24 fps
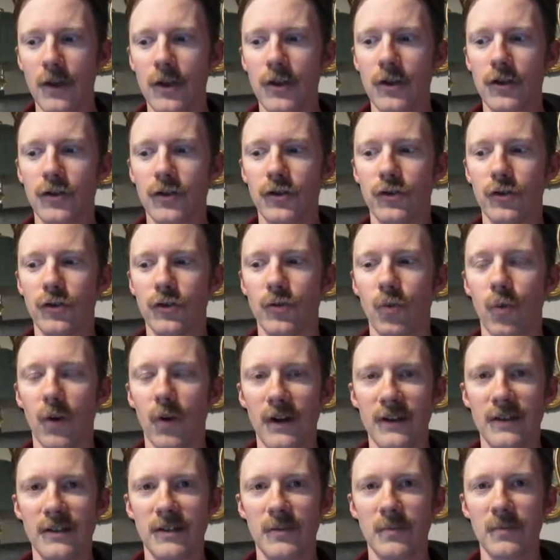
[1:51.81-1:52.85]
should
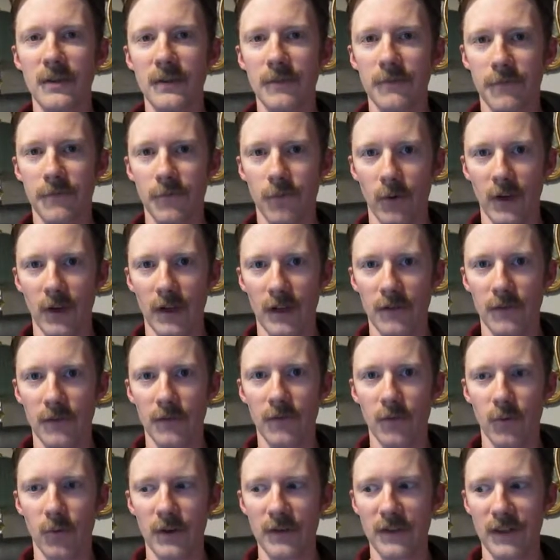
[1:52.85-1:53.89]
want to be
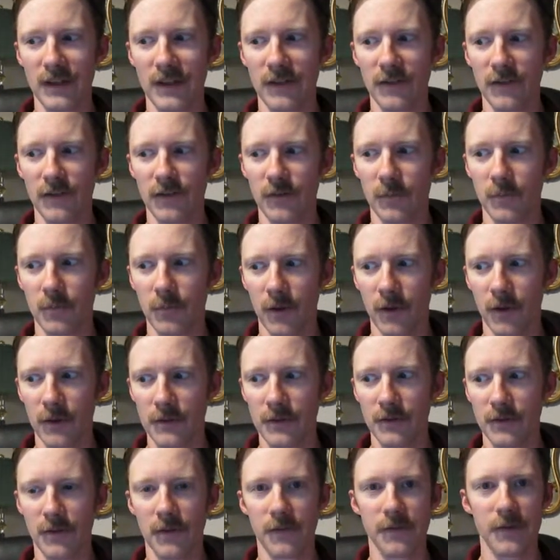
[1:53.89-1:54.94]
friends with a
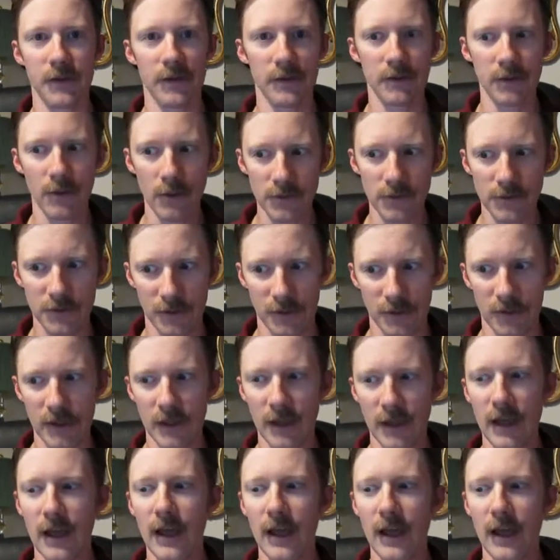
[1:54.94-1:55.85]
smart theologian,